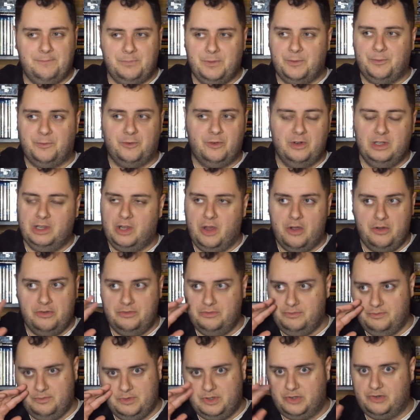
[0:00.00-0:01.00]
for a
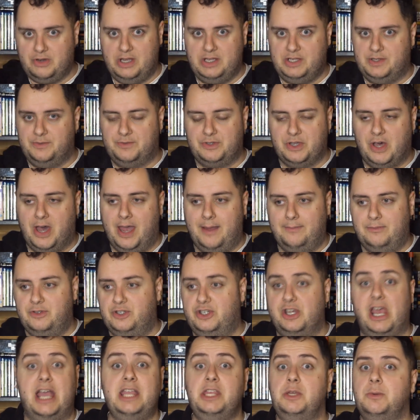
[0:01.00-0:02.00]
long stretch of time,
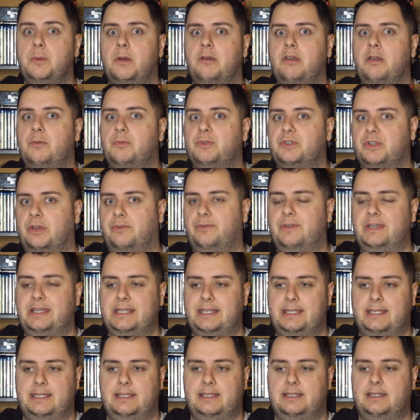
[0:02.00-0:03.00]
January was often
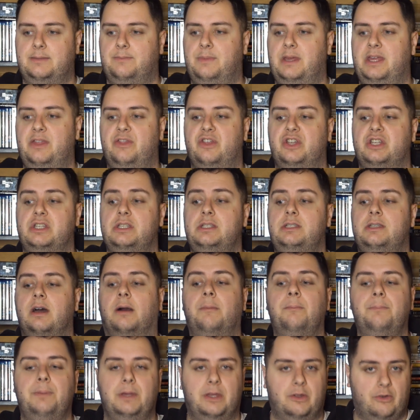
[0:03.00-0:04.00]
considered to be the
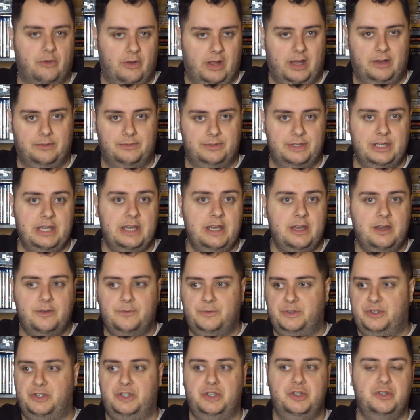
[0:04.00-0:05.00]
dumping ground for
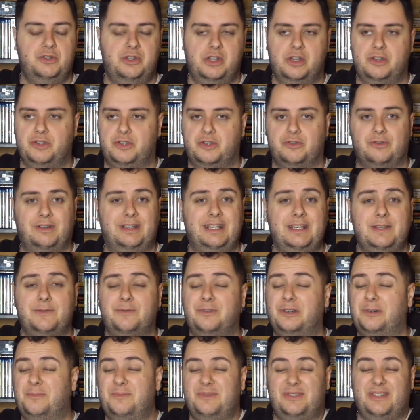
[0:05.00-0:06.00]
studios to release
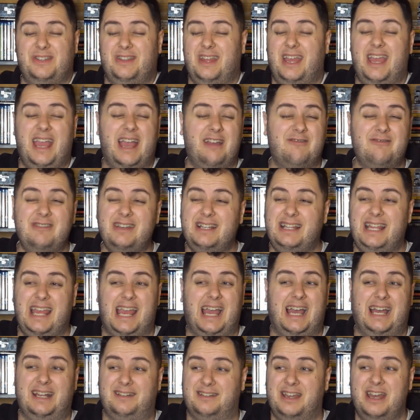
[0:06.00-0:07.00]
films that they really
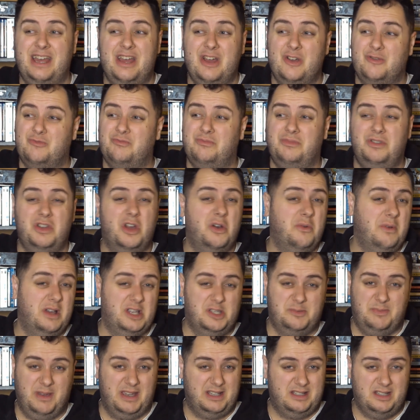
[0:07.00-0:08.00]
had no
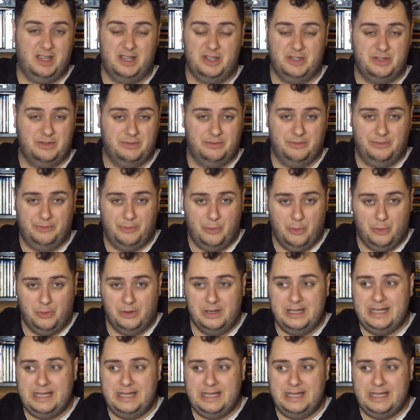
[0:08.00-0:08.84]
expectation for.